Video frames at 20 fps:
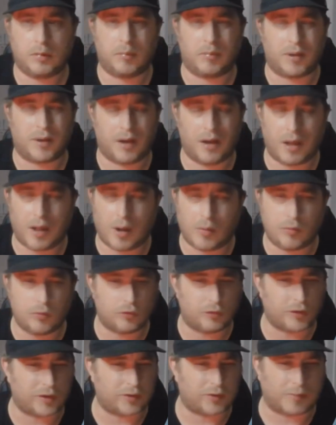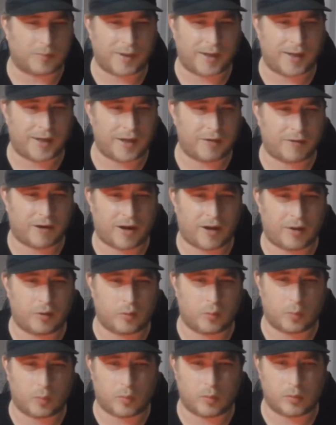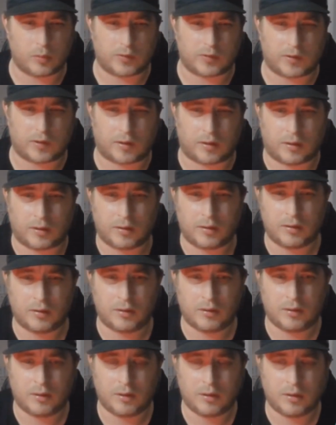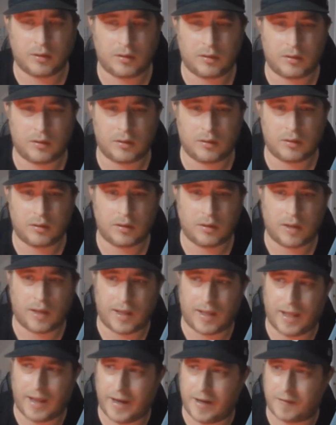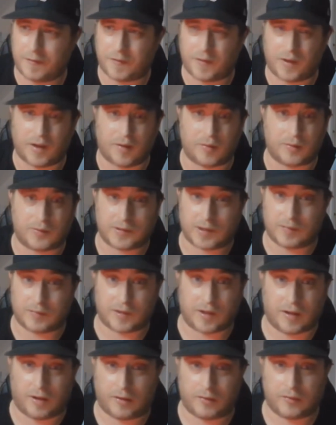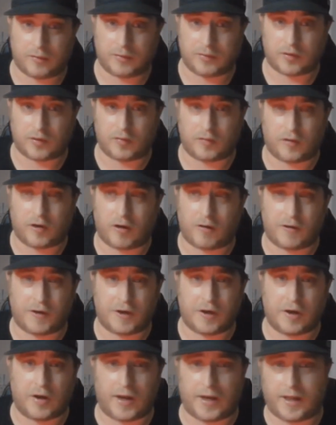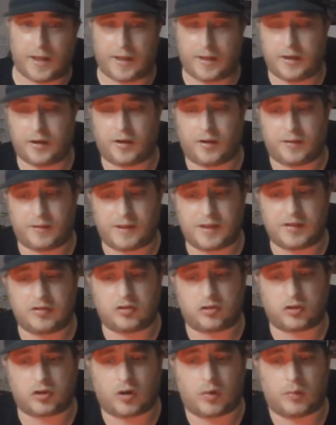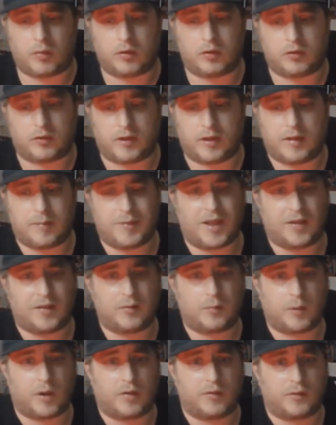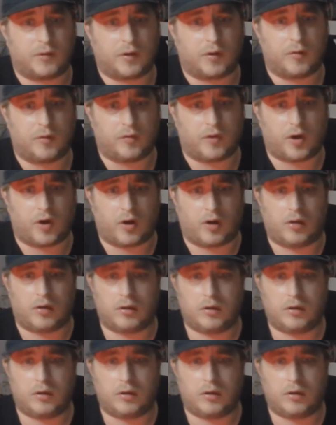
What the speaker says: But all those WrestleMania out the water. Anything else they've done so far in 1989, this show was the best one so far.